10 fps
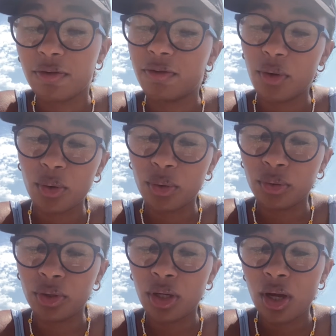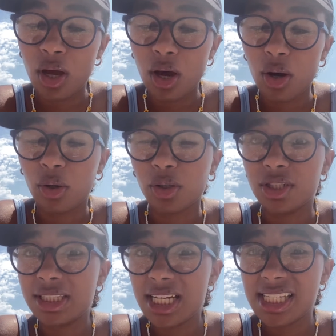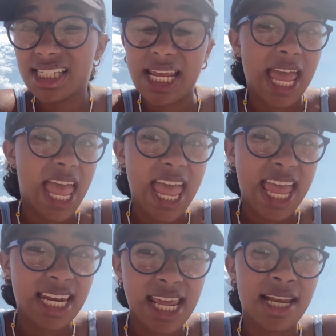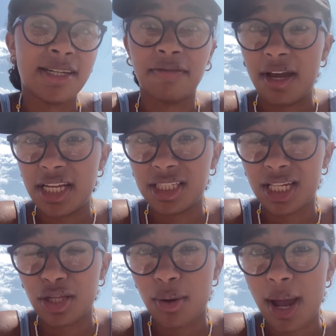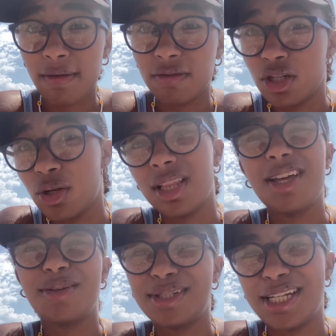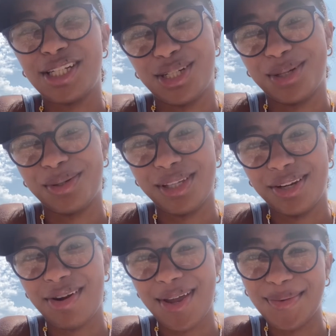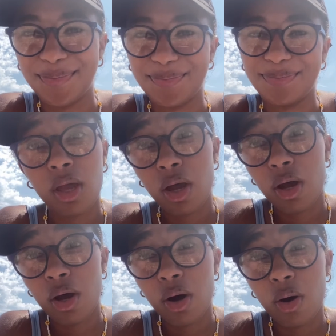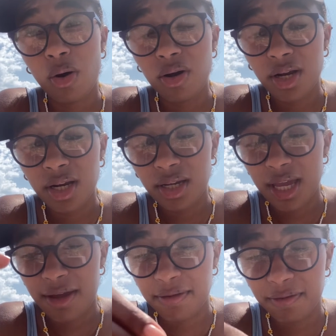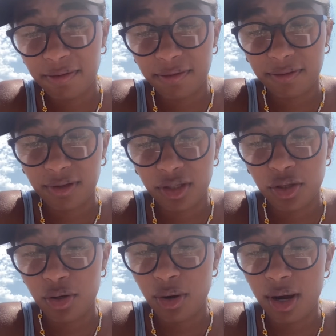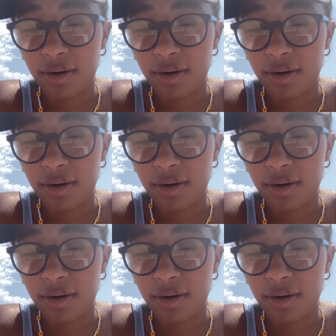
phone, or just any device that you have to do a little digital clear out. Or if you are